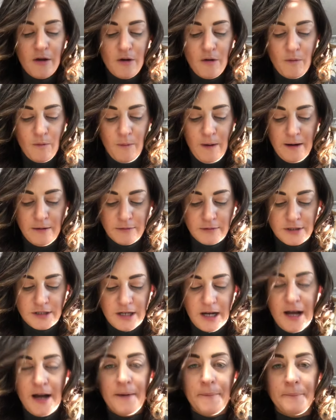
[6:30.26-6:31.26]
Well
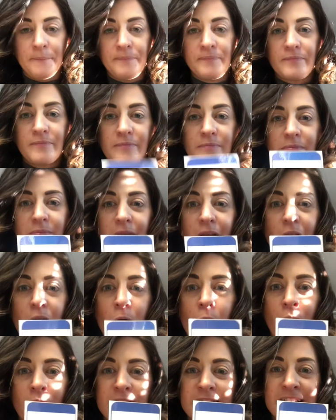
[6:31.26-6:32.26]
done.
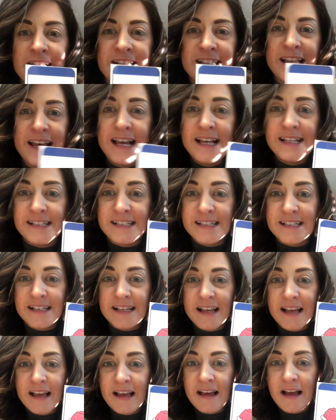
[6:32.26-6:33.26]
What is
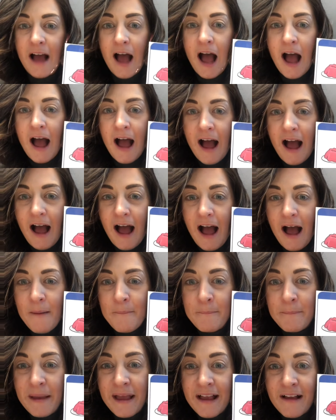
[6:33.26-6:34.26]
this?
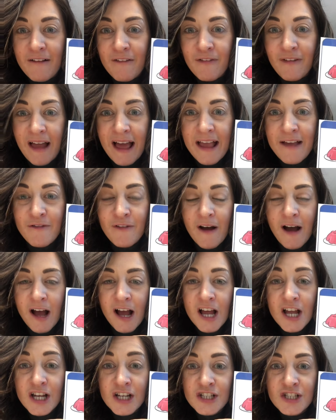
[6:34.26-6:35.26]
Pink flavour,
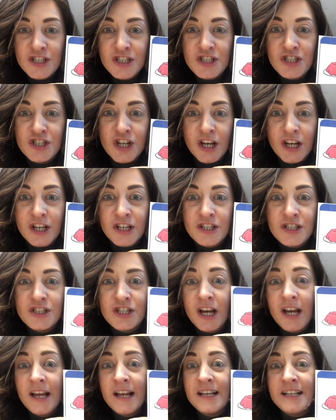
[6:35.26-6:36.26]
j
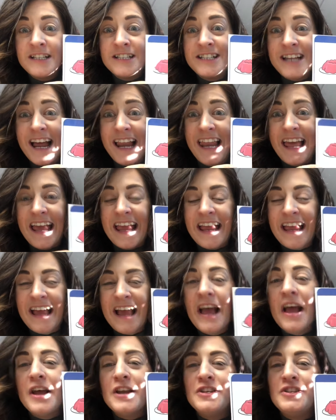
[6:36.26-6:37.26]
j jelly,
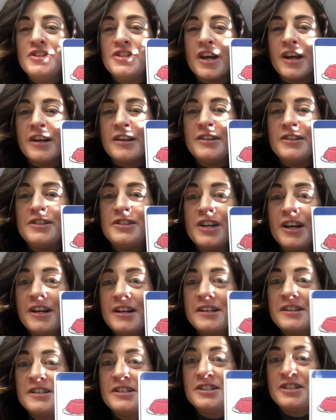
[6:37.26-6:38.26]
j
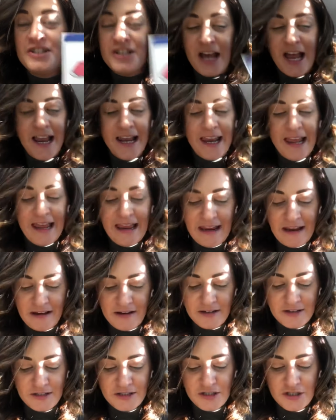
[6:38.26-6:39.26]
j jelly.
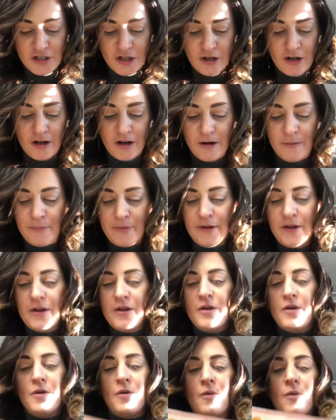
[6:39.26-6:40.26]
Good job.
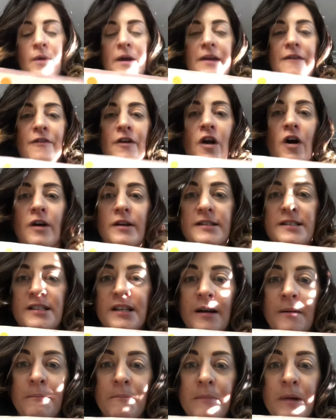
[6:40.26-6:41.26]
We've got
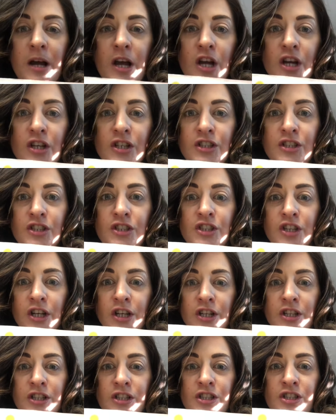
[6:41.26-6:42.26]
some
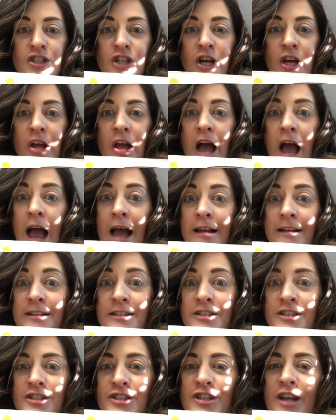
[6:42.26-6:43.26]
j j
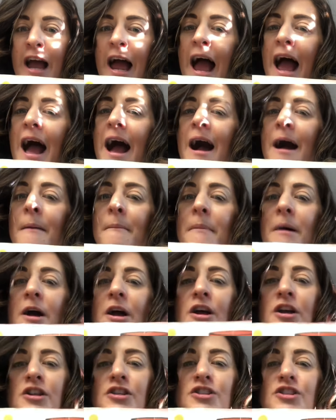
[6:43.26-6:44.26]
jam,
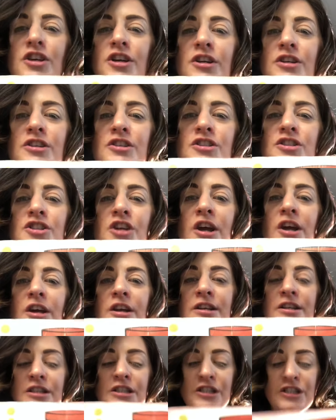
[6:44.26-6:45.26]
j j
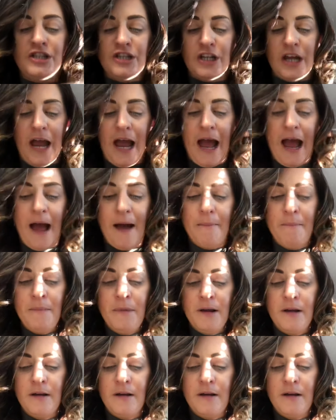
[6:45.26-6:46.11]
jam,